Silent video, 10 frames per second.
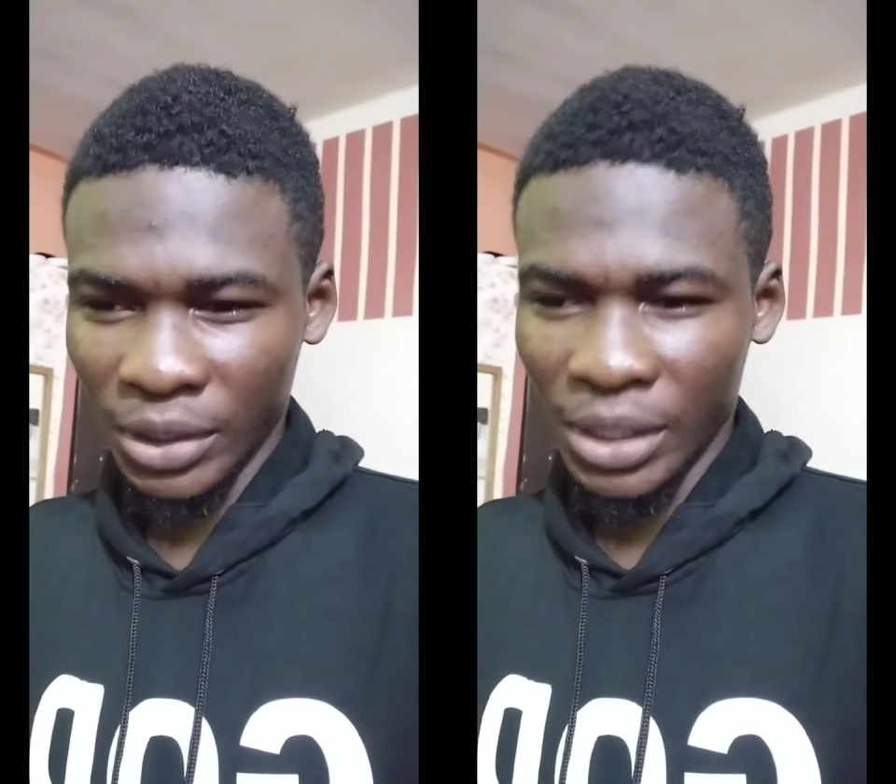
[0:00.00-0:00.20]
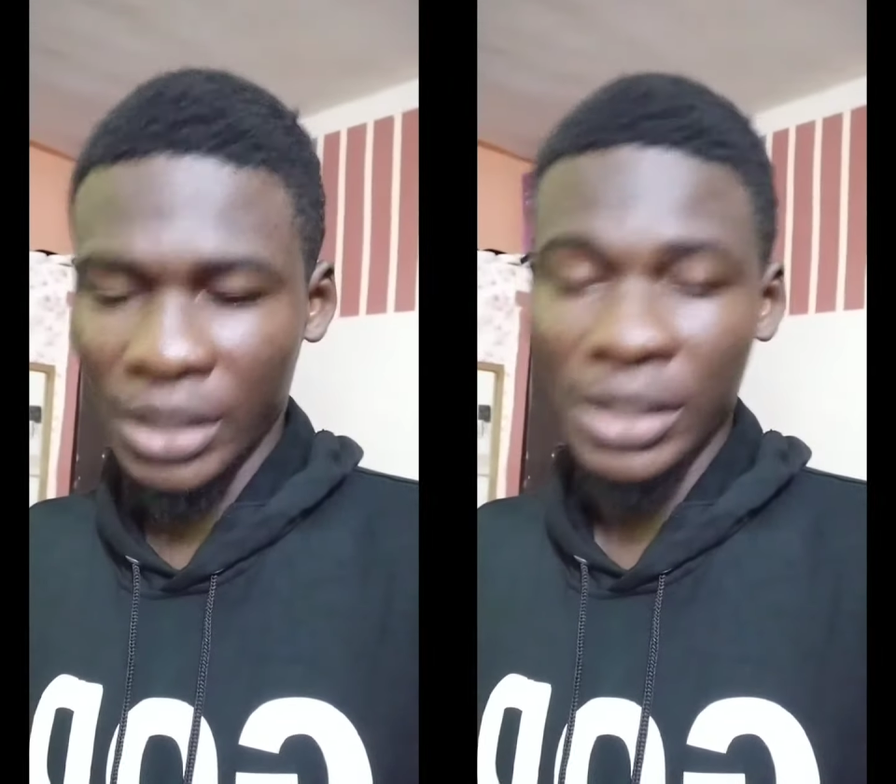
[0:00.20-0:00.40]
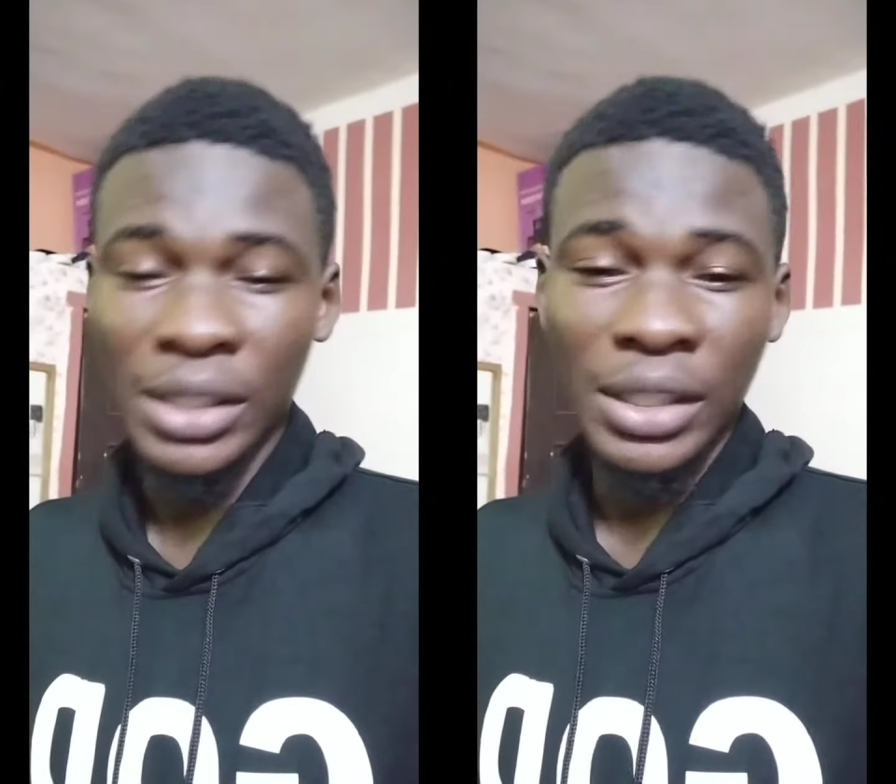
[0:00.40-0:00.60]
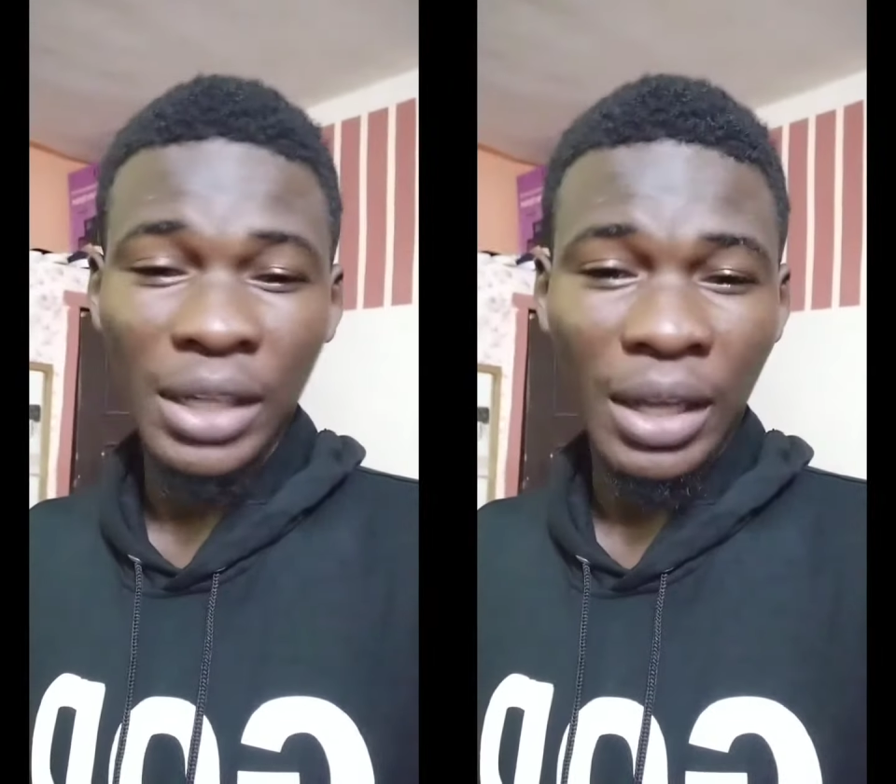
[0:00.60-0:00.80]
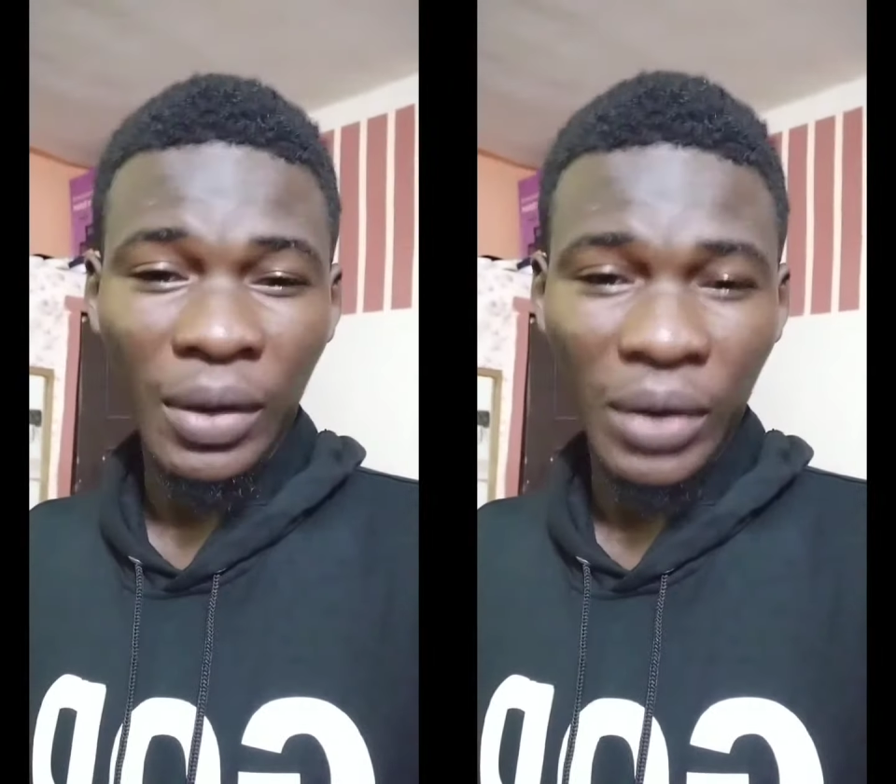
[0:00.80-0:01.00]
killing
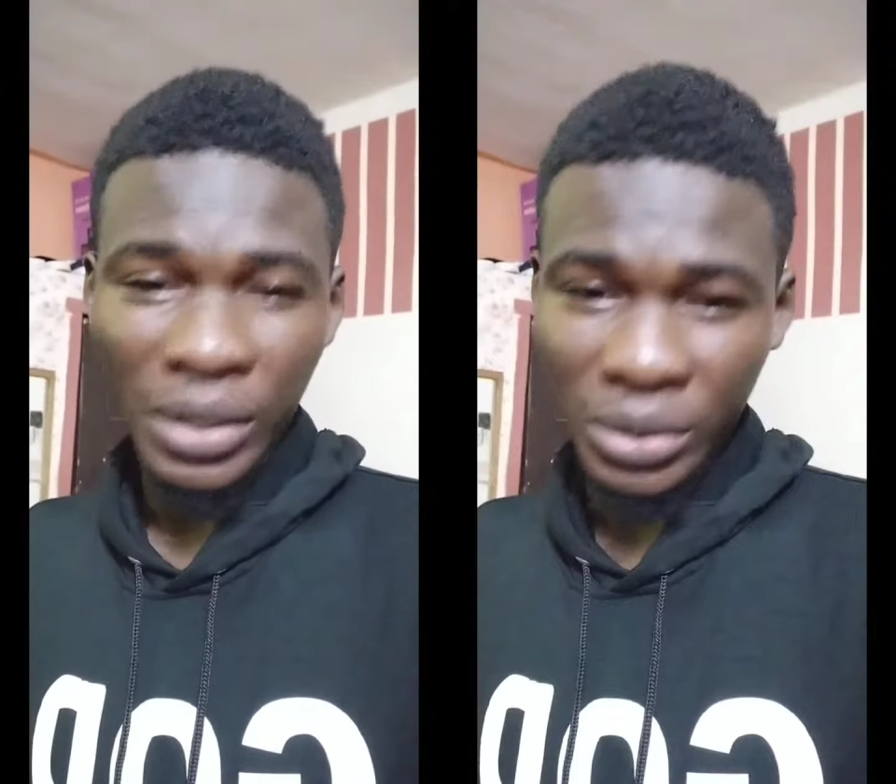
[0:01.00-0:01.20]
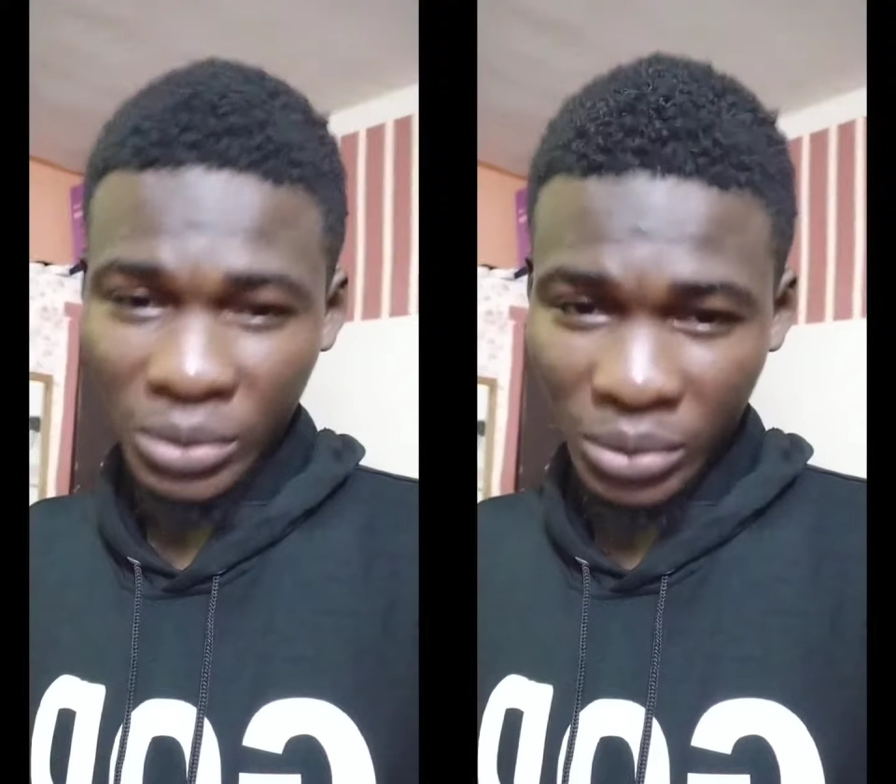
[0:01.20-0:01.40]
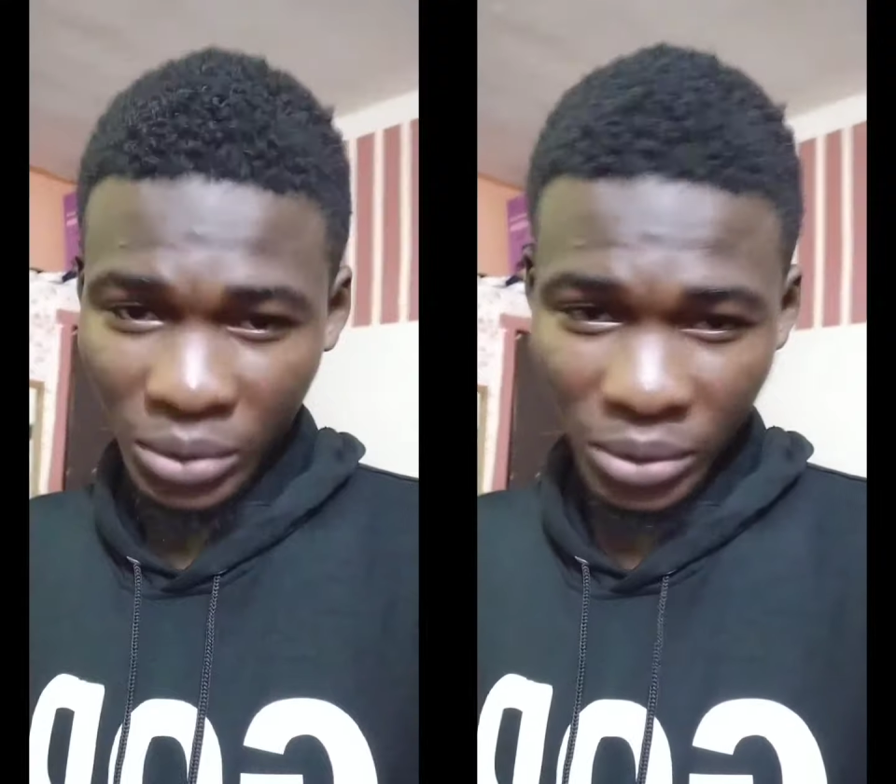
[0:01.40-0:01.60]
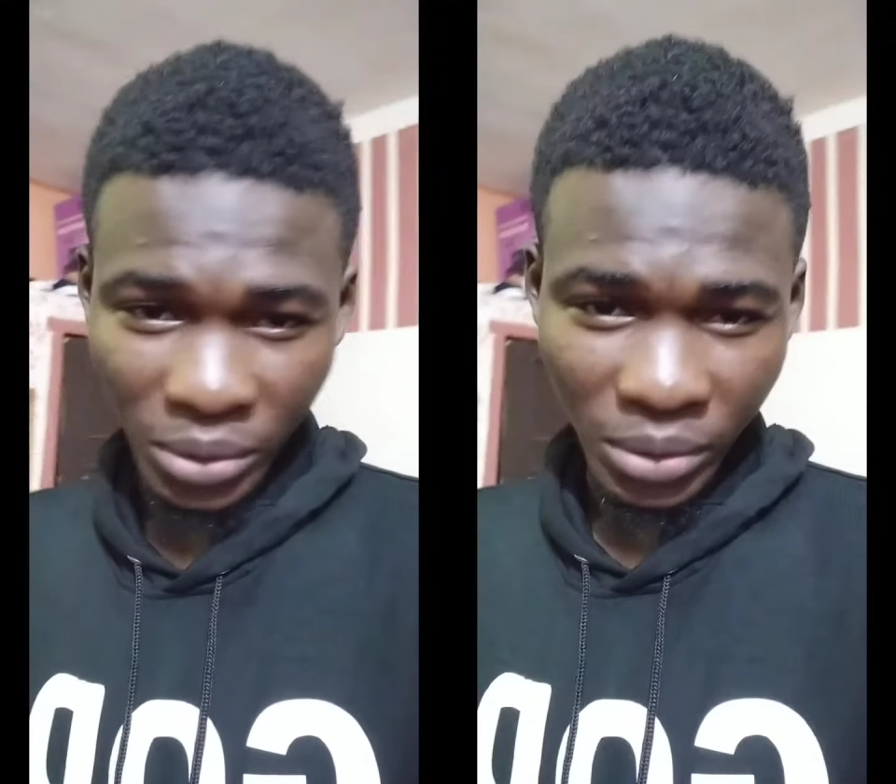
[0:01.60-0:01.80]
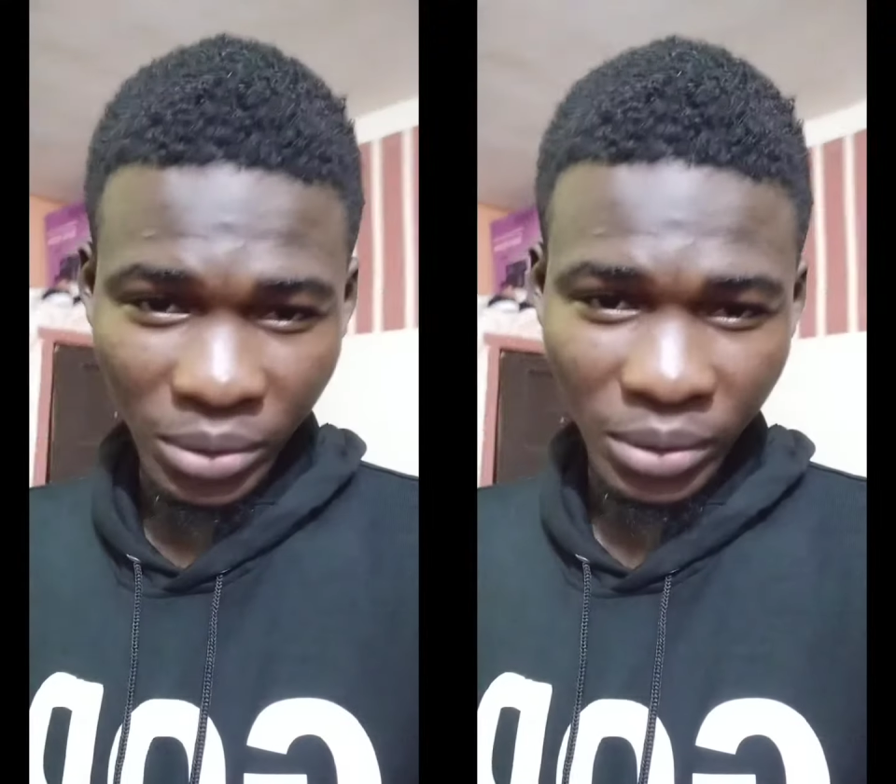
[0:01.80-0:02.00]
our youth,
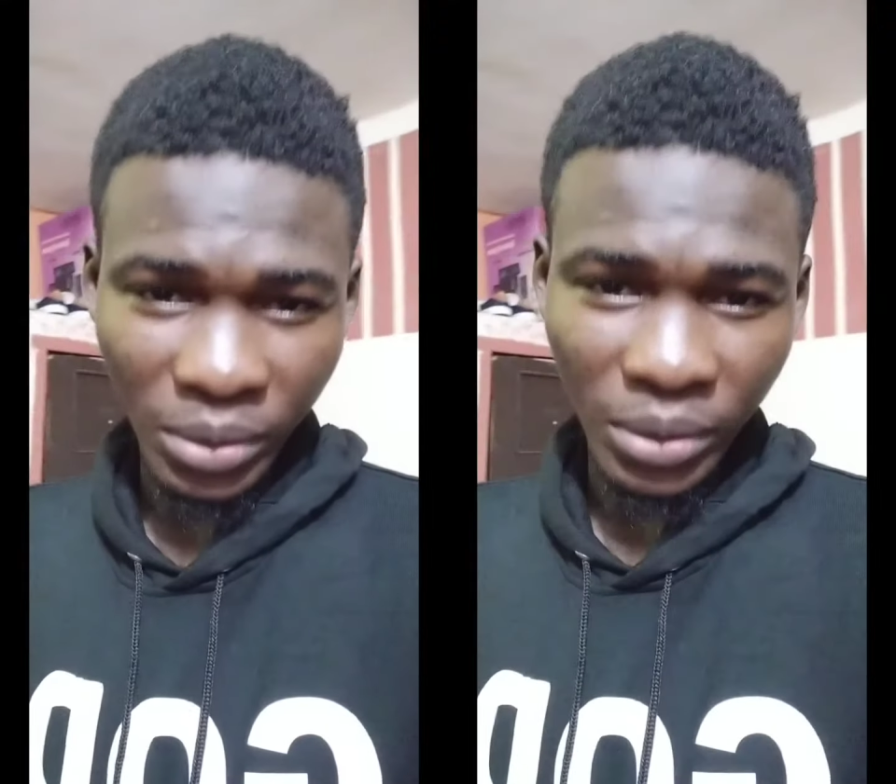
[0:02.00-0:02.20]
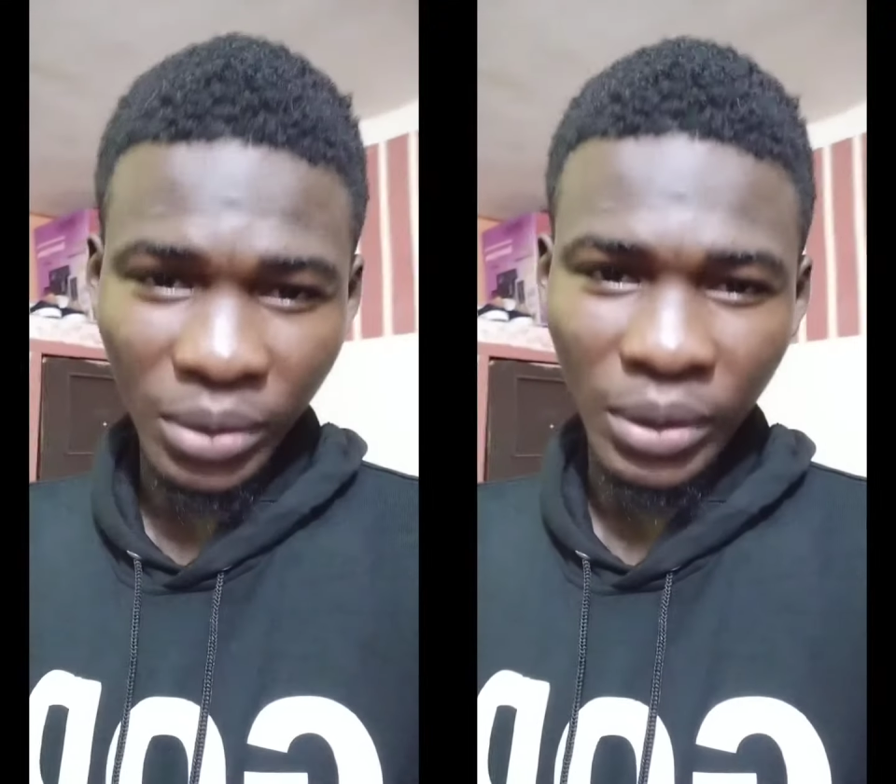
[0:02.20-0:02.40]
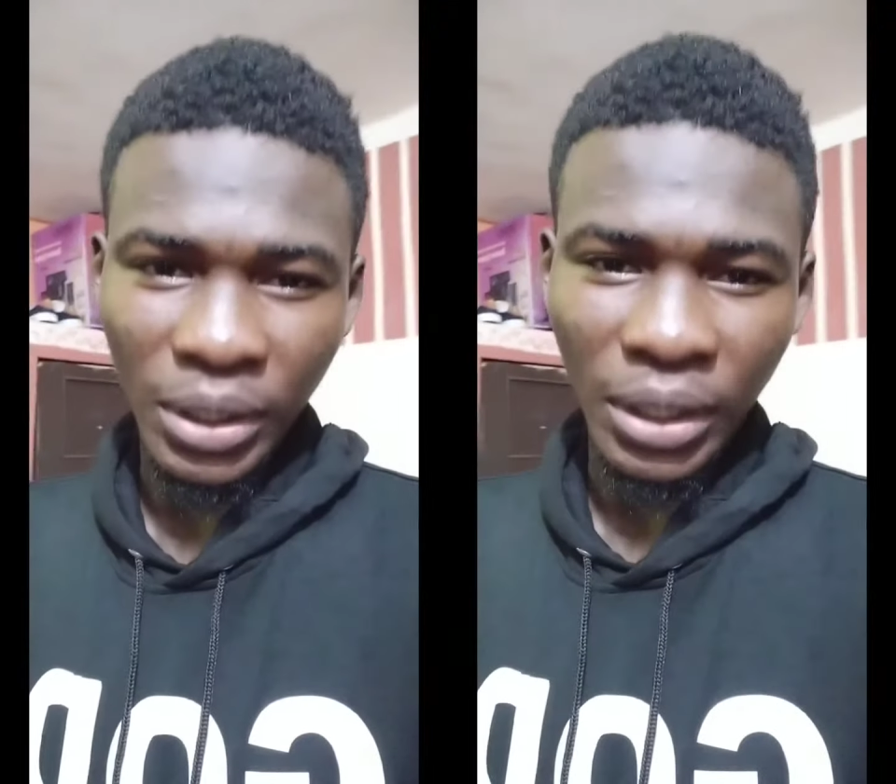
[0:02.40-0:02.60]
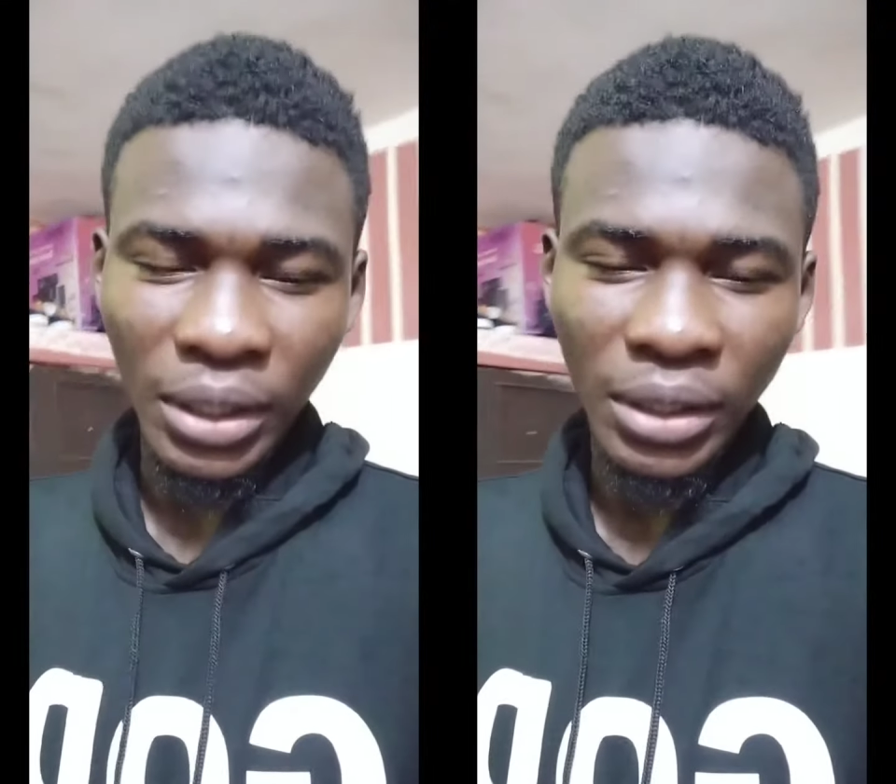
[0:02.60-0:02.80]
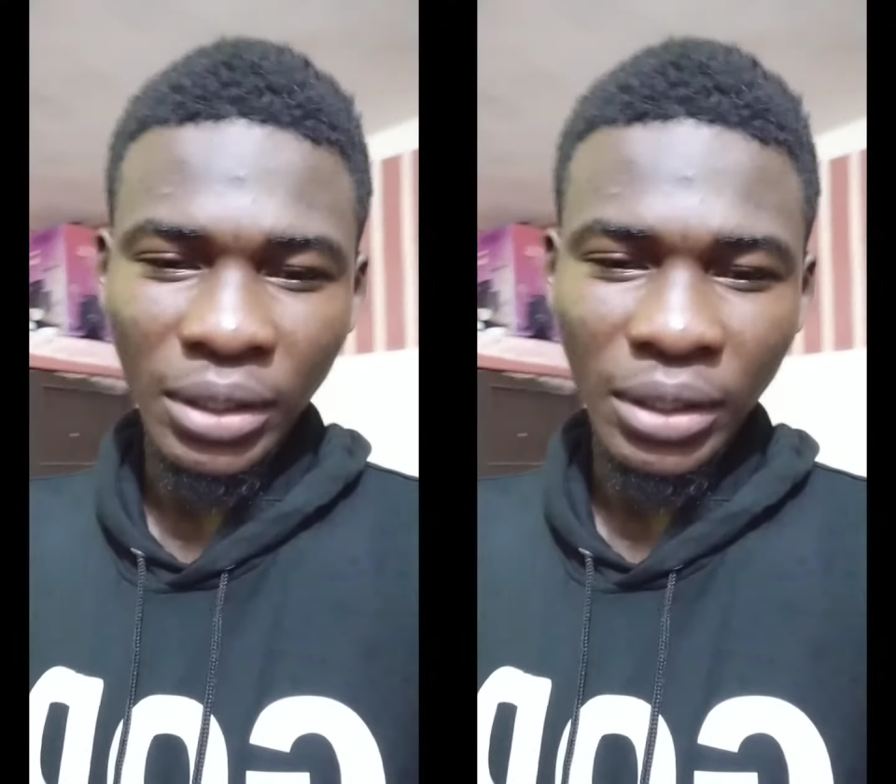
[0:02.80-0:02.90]
okay,